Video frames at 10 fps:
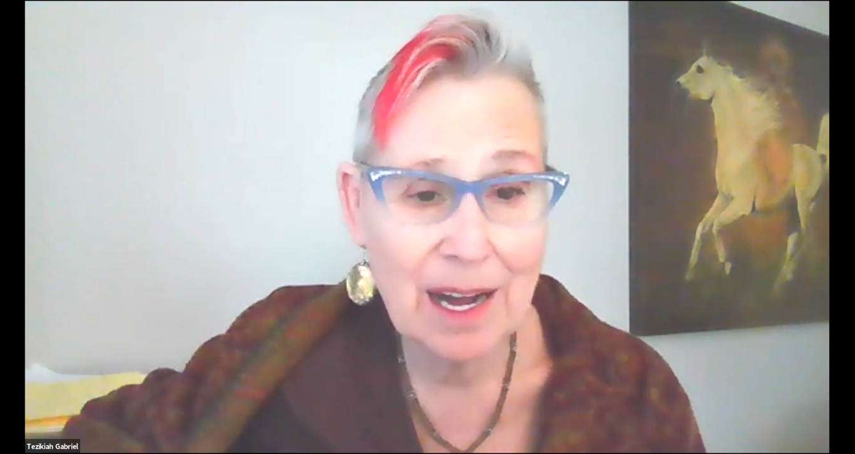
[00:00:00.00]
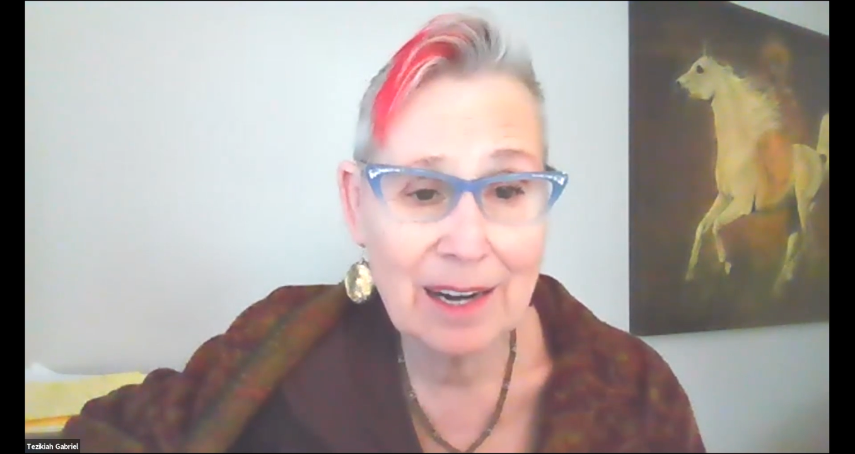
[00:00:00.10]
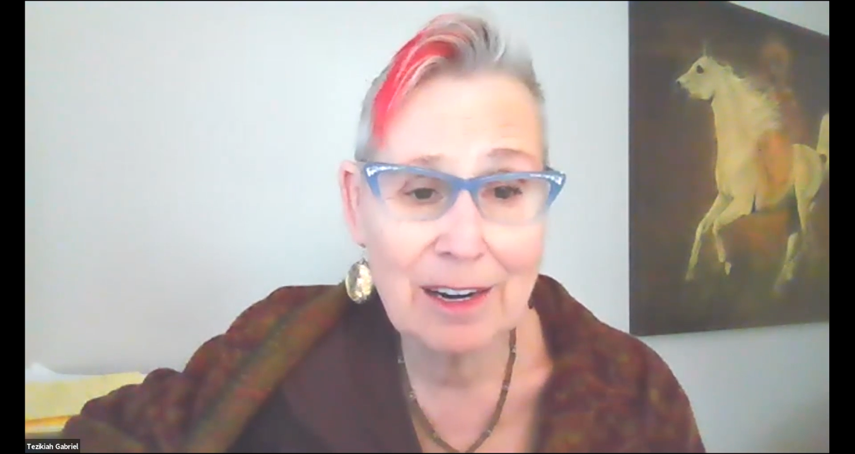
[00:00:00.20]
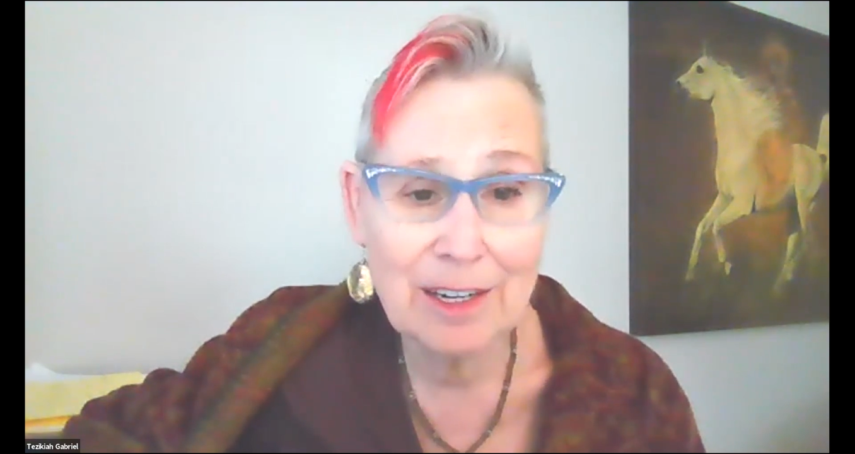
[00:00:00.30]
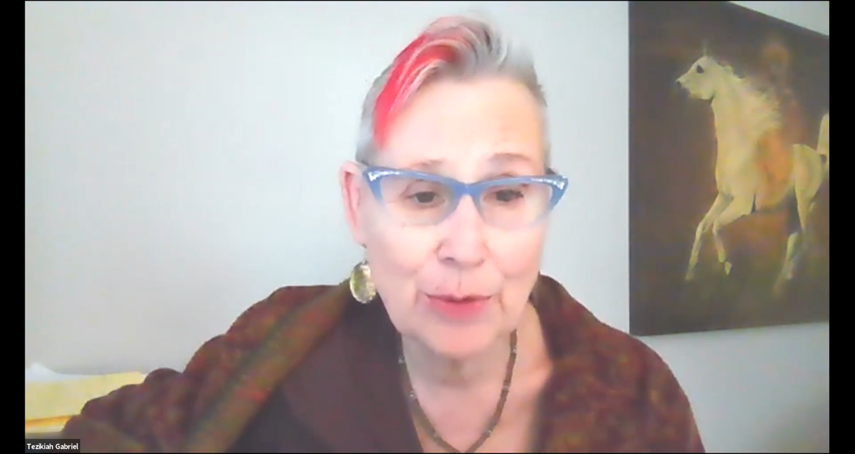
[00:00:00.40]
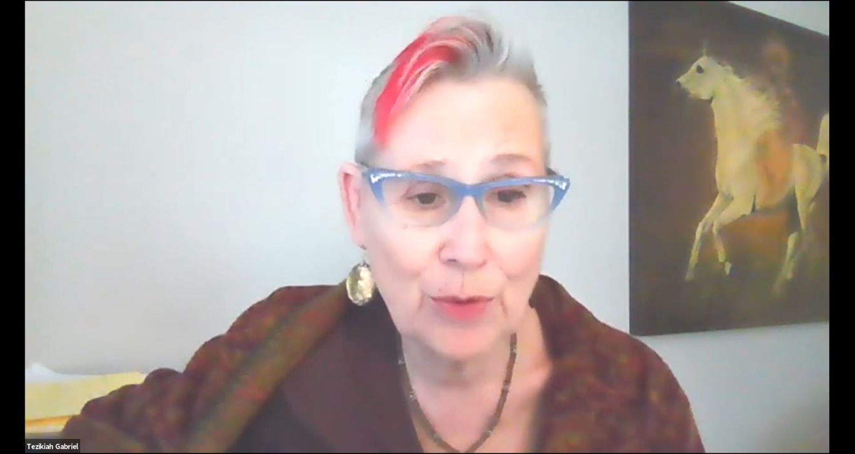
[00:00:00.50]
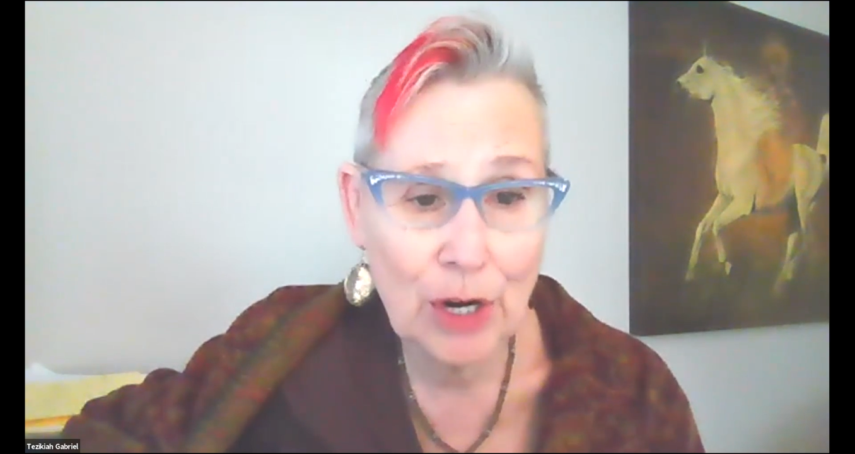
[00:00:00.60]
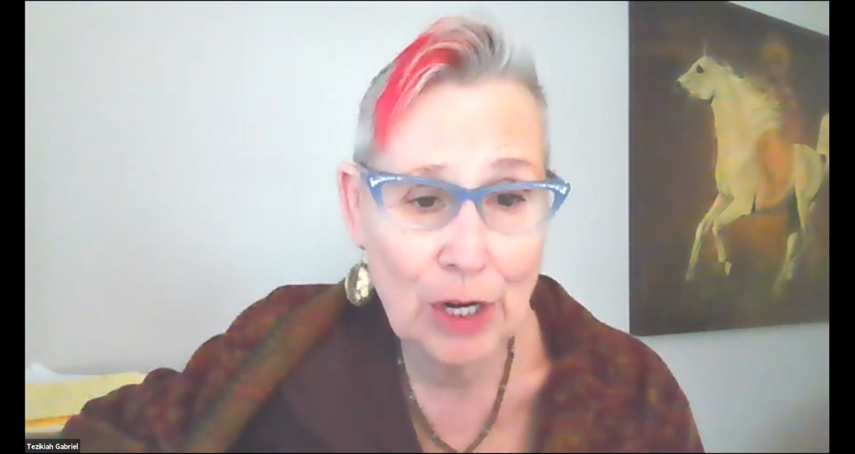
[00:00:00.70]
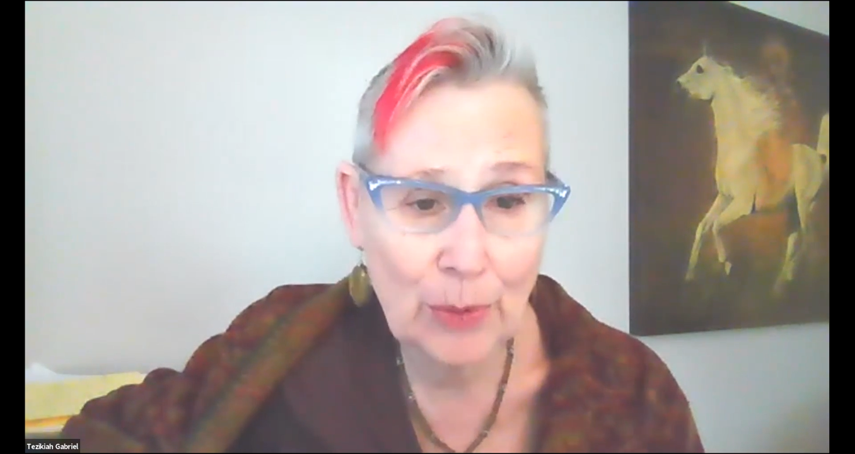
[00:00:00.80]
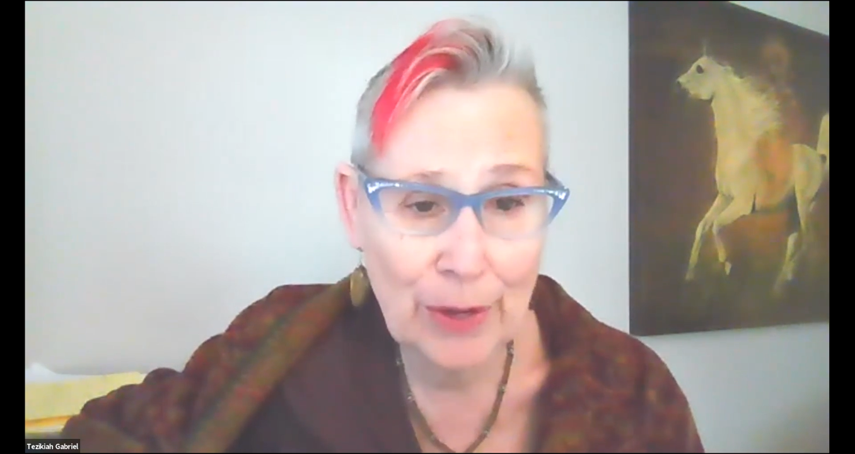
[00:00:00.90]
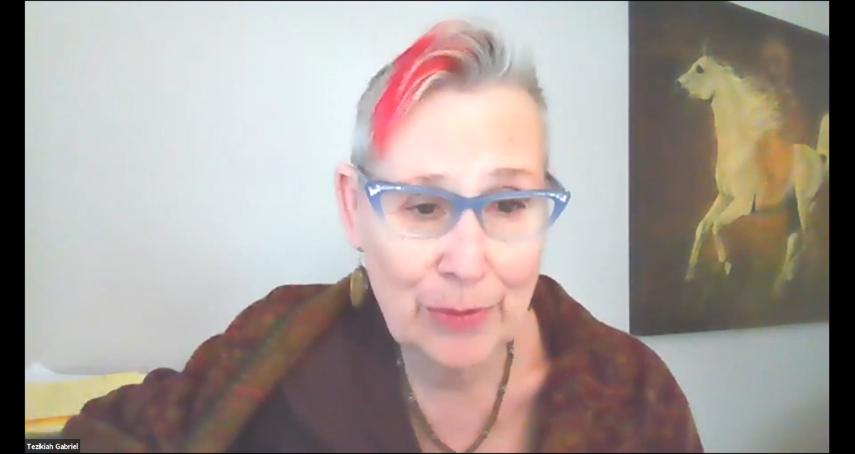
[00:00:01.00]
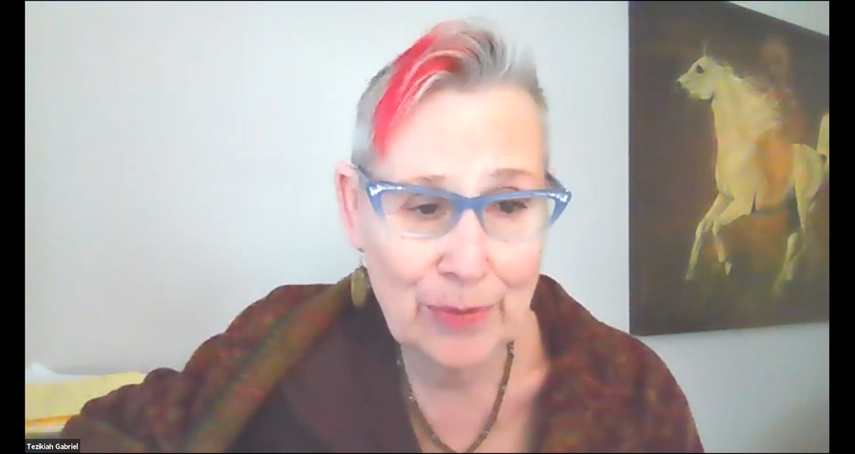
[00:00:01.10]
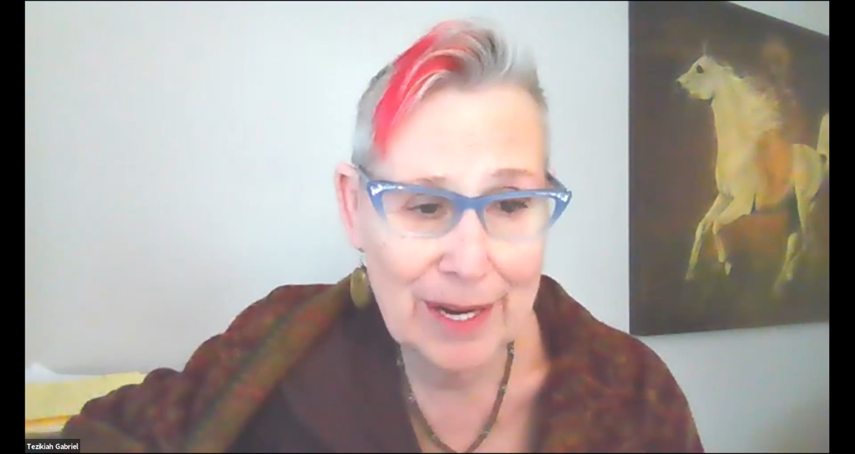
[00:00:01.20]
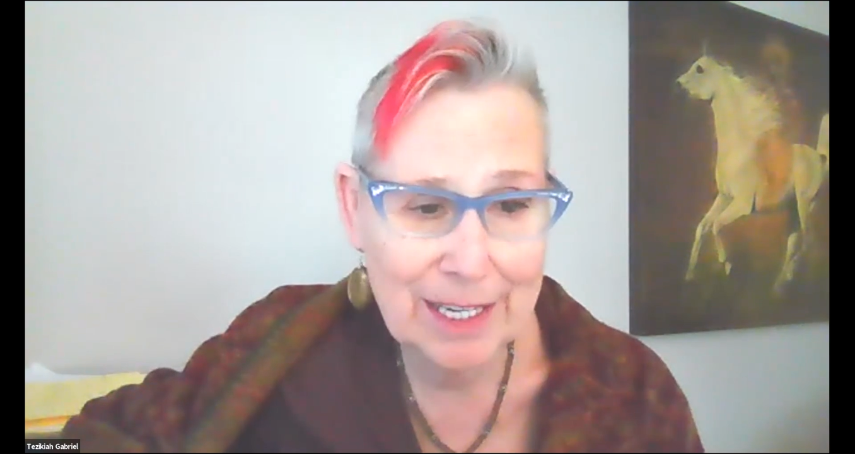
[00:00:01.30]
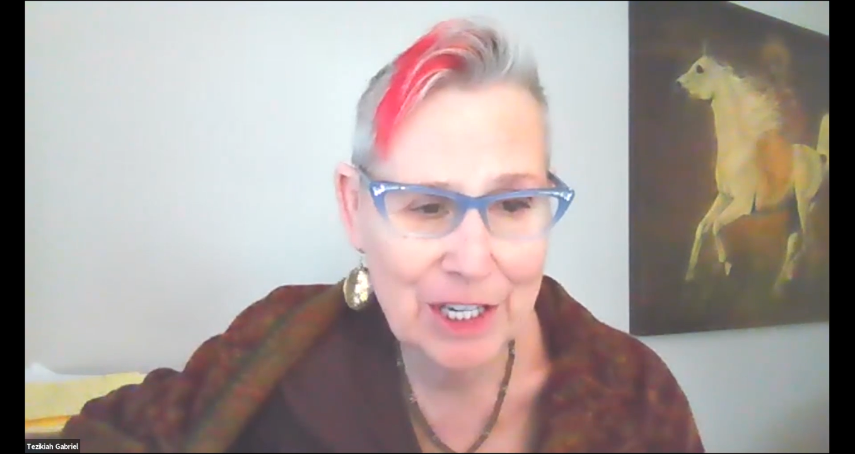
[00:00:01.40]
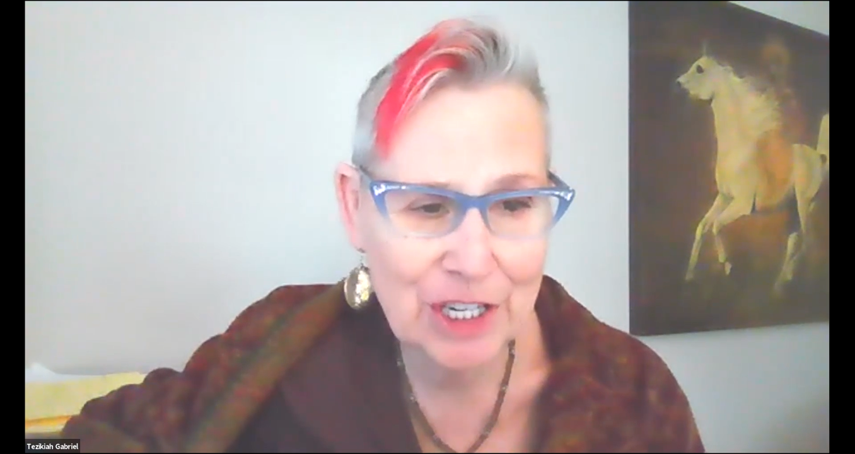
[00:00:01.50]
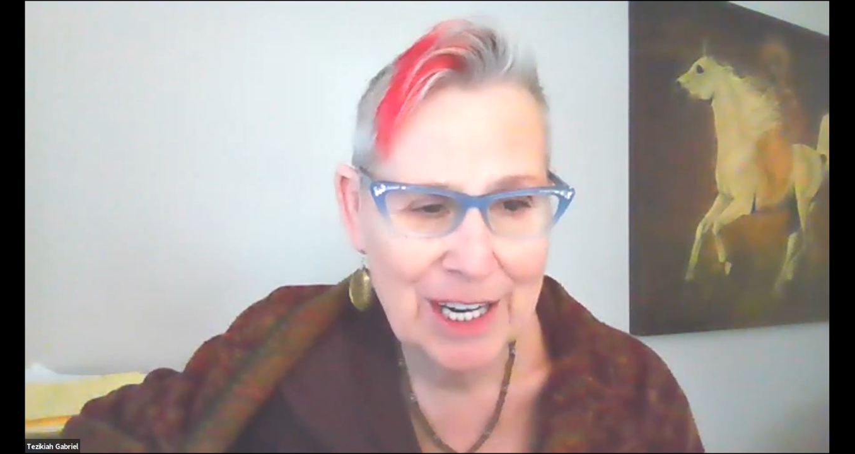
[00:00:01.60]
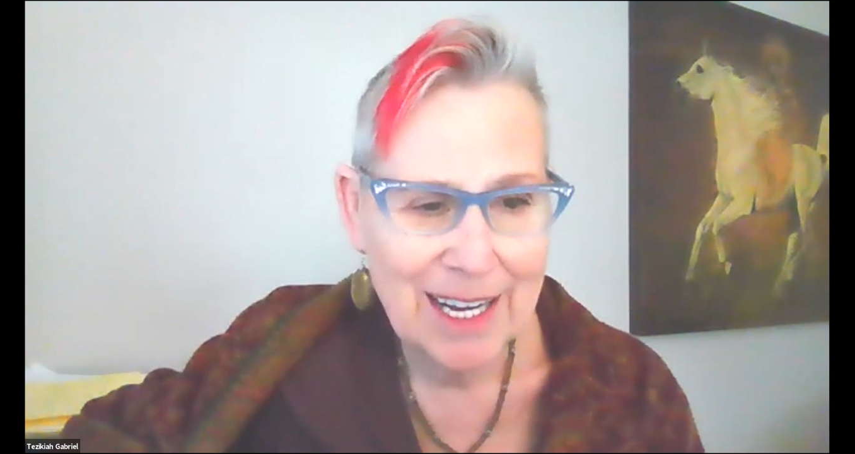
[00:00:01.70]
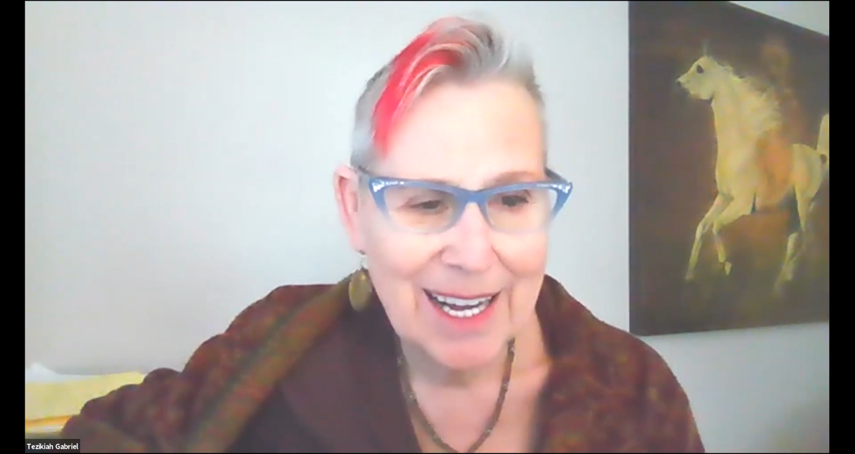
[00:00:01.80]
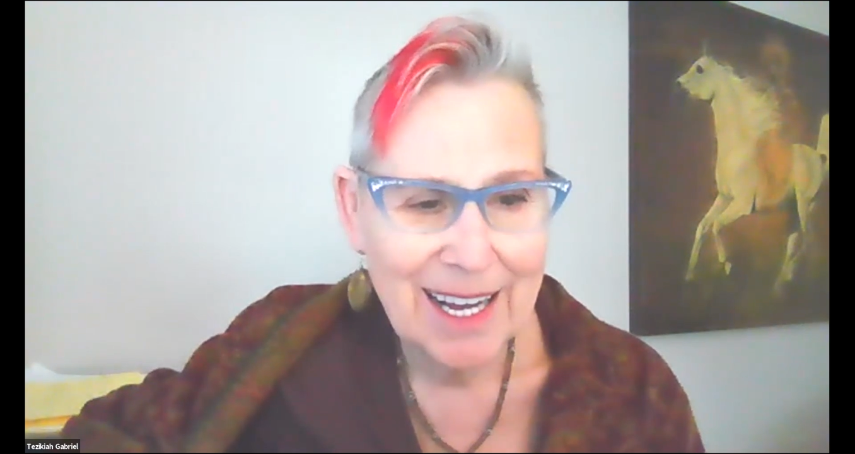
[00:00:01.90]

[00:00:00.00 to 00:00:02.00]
honored to work with Rich